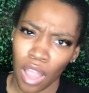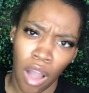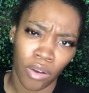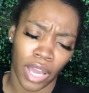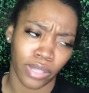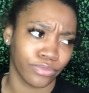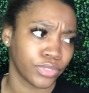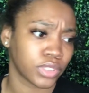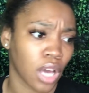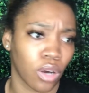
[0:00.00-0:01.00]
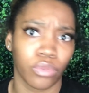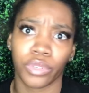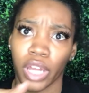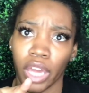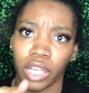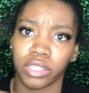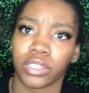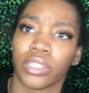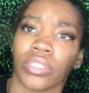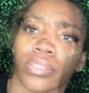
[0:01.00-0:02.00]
Okay, so next.